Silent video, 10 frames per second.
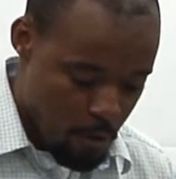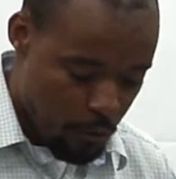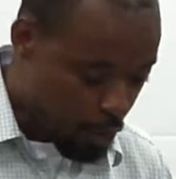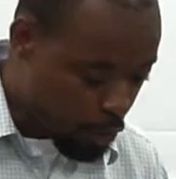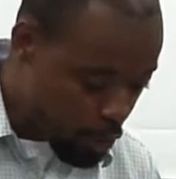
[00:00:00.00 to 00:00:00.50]

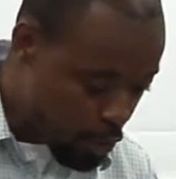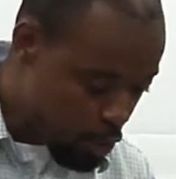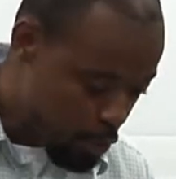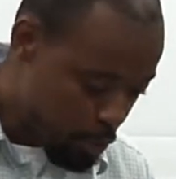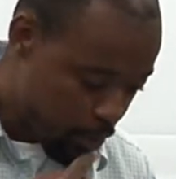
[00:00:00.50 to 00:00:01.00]
For good
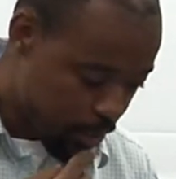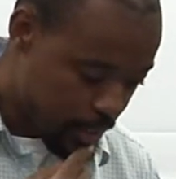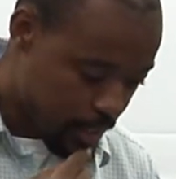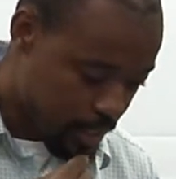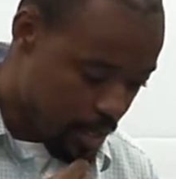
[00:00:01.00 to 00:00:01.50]
news
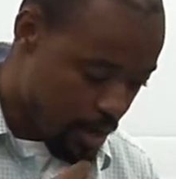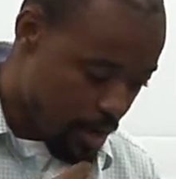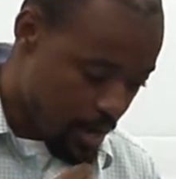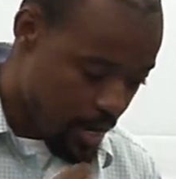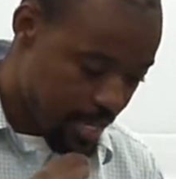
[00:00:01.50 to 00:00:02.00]

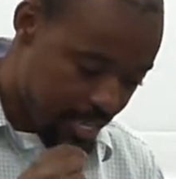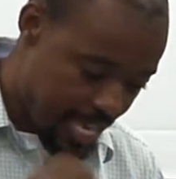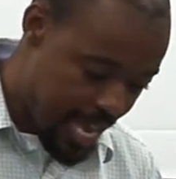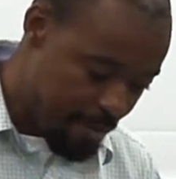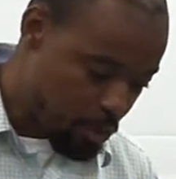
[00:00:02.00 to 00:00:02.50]

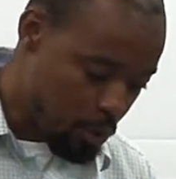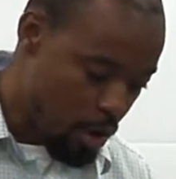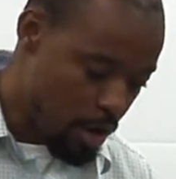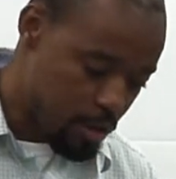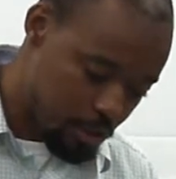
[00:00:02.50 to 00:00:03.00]
came to
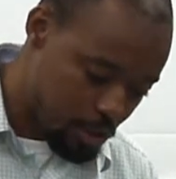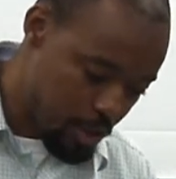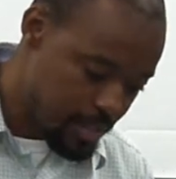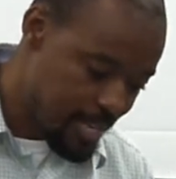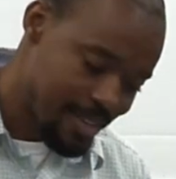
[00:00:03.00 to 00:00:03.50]
us
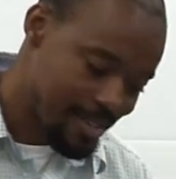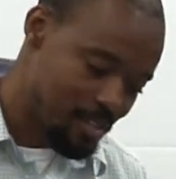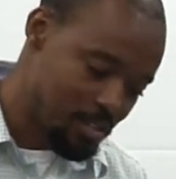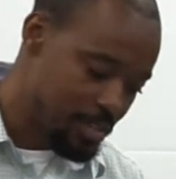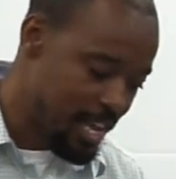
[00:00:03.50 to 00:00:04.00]
just as
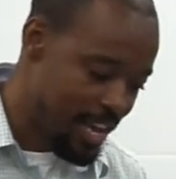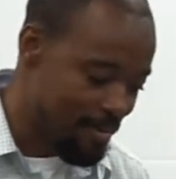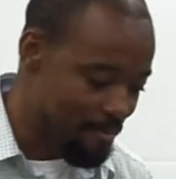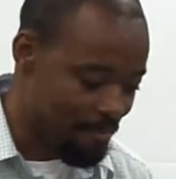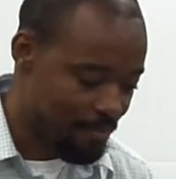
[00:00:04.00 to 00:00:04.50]
to
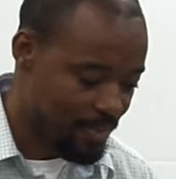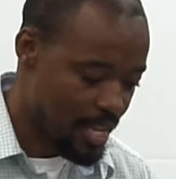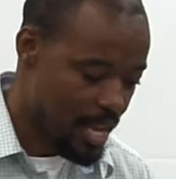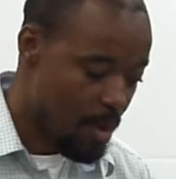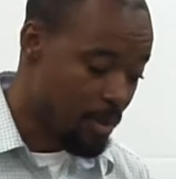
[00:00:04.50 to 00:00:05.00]
them,
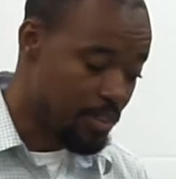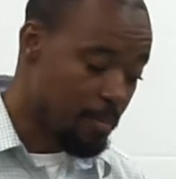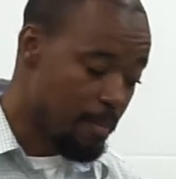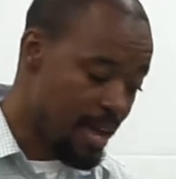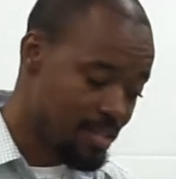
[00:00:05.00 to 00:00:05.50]
but the
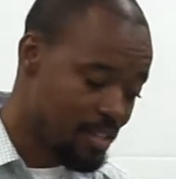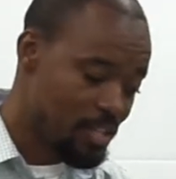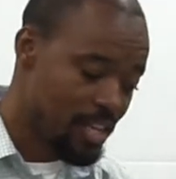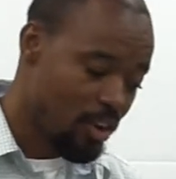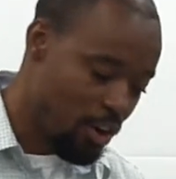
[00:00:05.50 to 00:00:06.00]
message
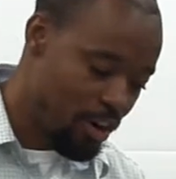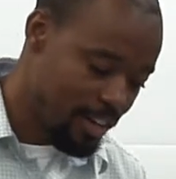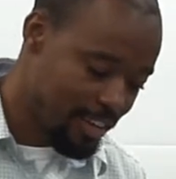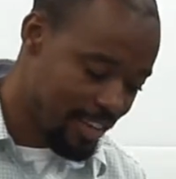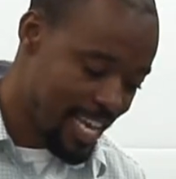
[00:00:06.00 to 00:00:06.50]
they
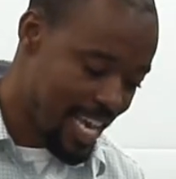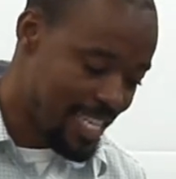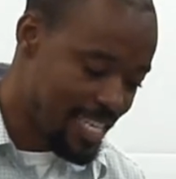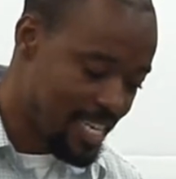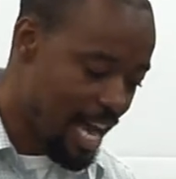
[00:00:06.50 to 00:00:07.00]
heard
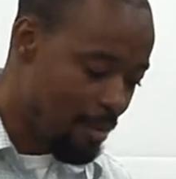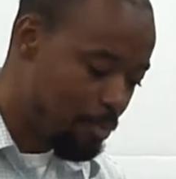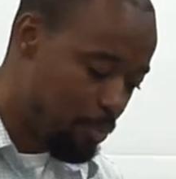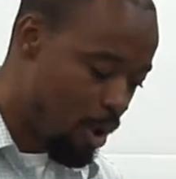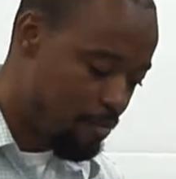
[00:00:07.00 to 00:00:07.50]
did
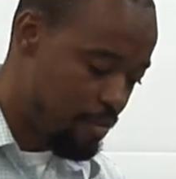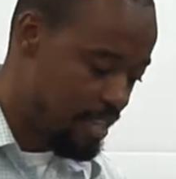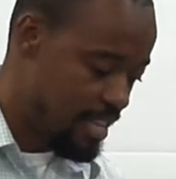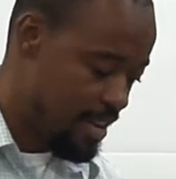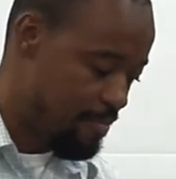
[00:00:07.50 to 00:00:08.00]
not
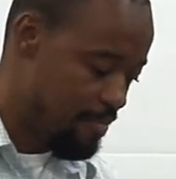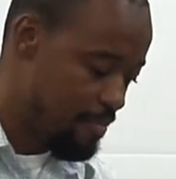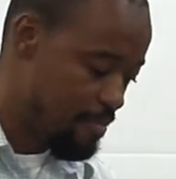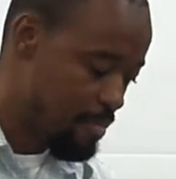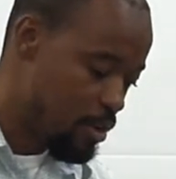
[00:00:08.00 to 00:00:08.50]
profit them
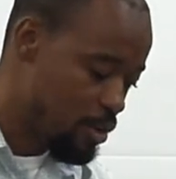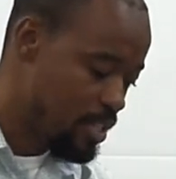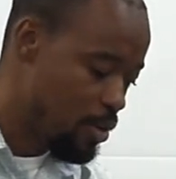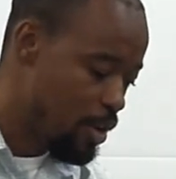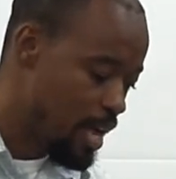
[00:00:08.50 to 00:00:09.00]
because
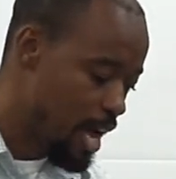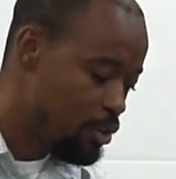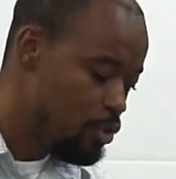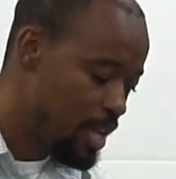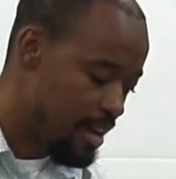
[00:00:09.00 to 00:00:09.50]
they were not
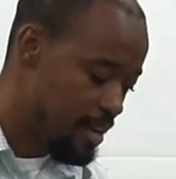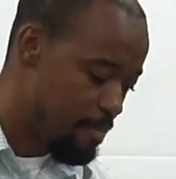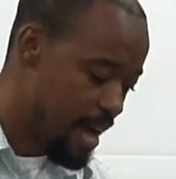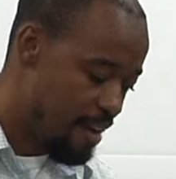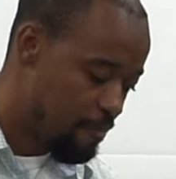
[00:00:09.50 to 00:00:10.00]
united
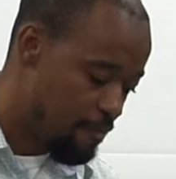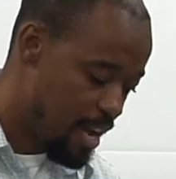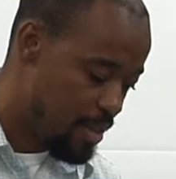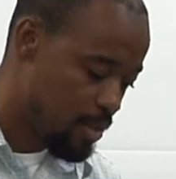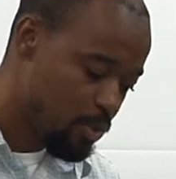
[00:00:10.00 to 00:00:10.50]
by
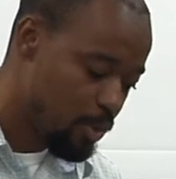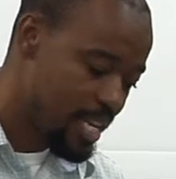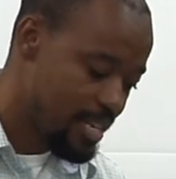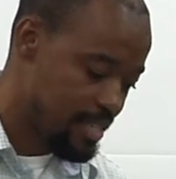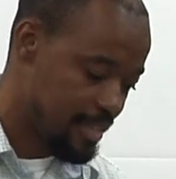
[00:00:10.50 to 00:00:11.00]
faith who
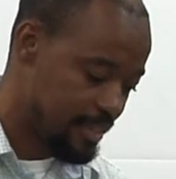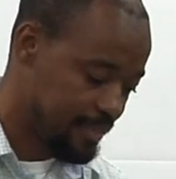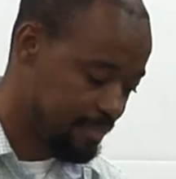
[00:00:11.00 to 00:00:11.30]
listened.